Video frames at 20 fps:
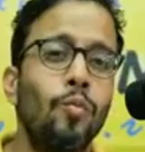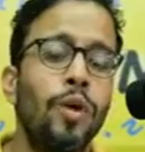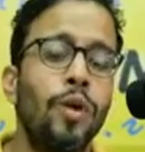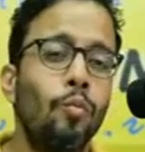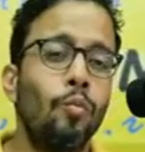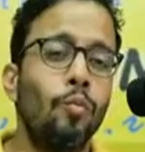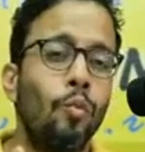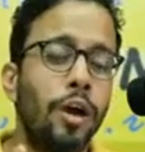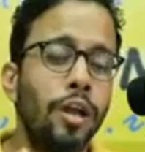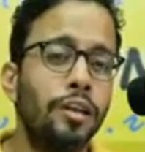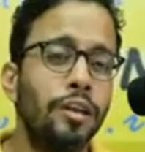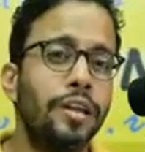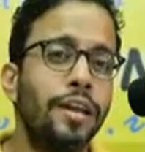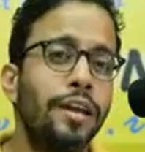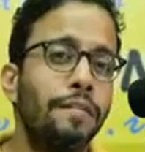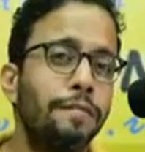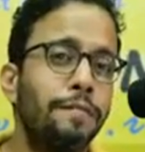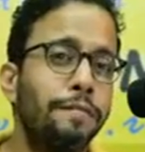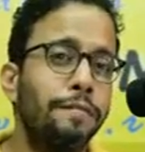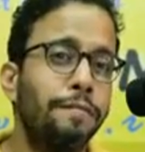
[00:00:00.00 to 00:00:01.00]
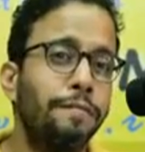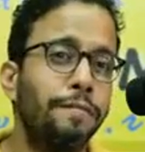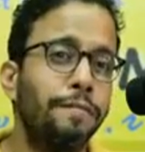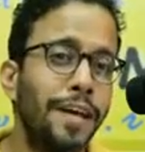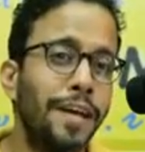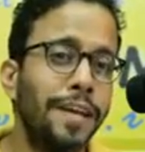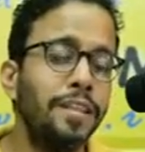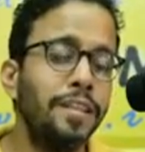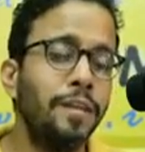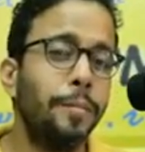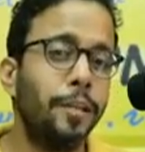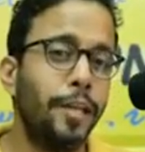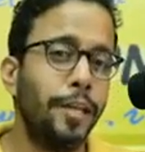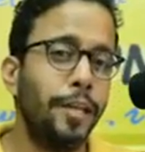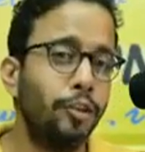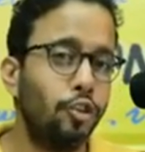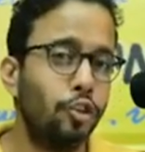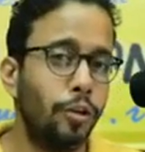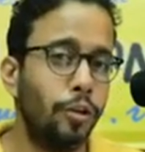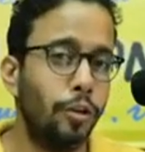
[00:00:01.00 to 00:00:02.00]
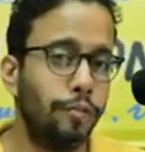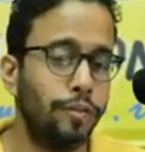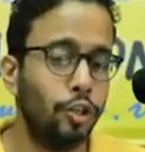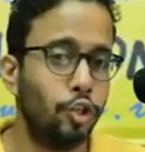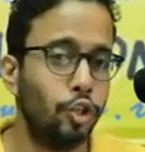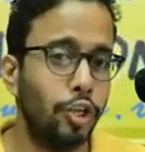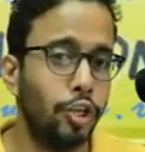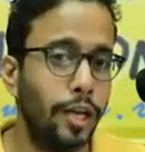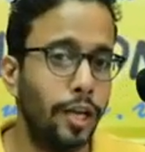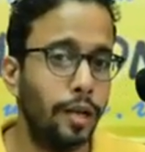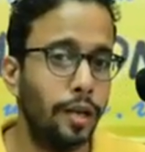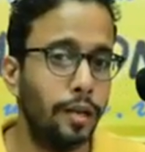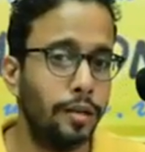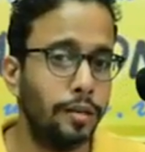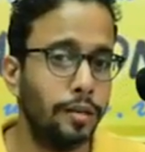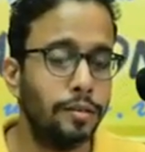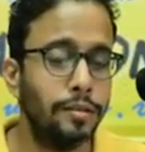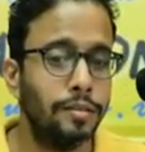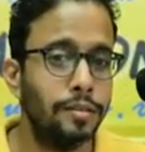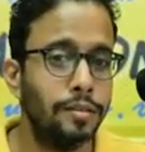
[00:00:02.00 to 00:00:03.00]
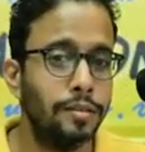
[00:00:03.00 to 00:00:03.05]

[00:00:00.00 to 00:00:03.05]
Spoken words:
one can find the potential of the child